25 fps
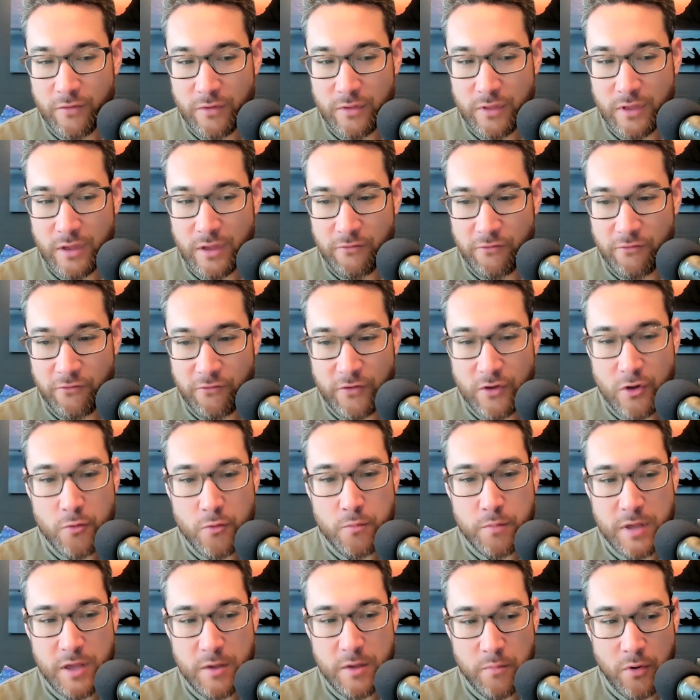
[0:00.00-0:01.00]
the few
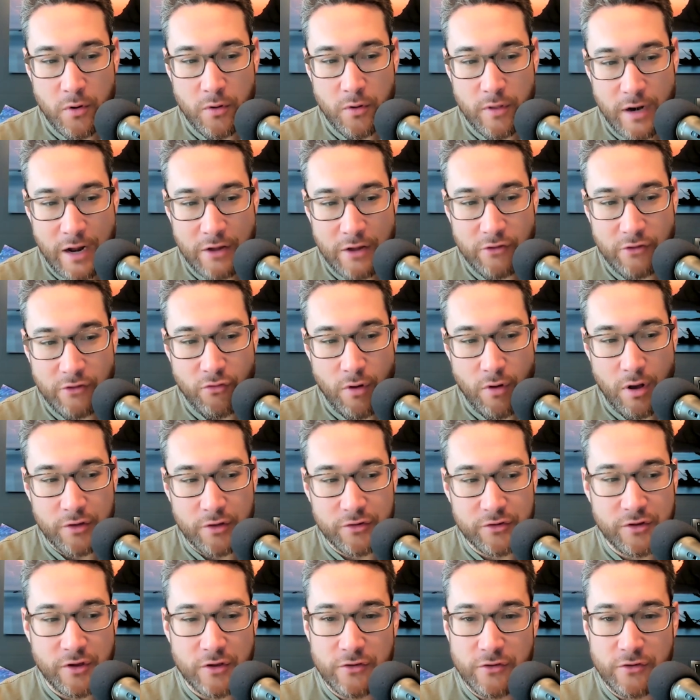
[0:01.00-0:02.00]
people that I
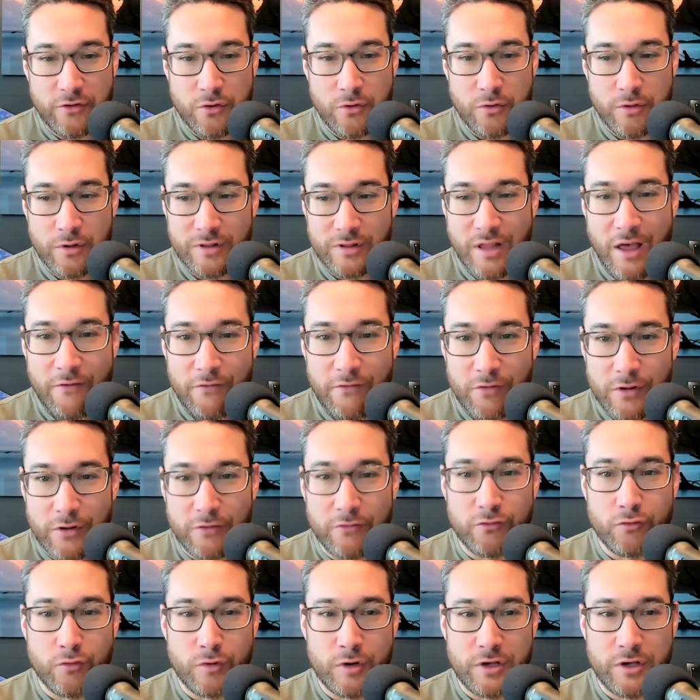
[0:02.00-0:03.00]
trust to do the level
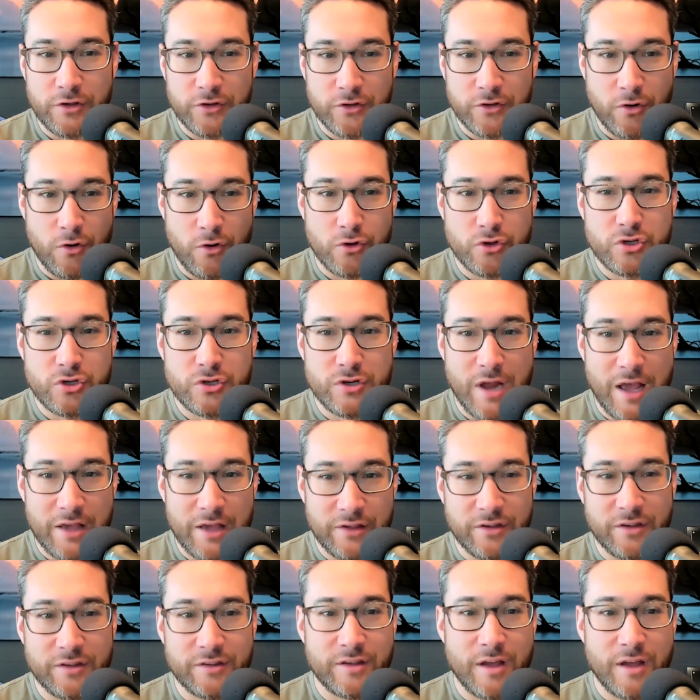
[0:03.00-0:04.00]
of research
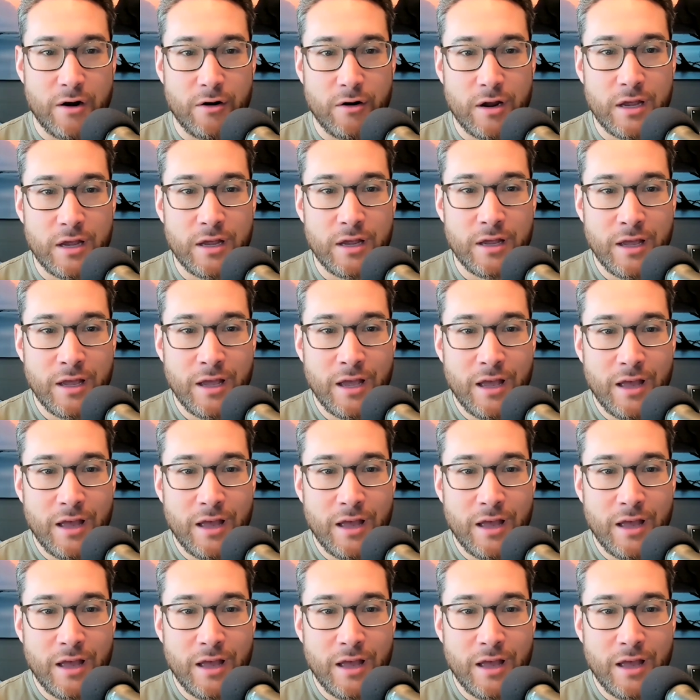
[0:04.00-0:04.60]
necessary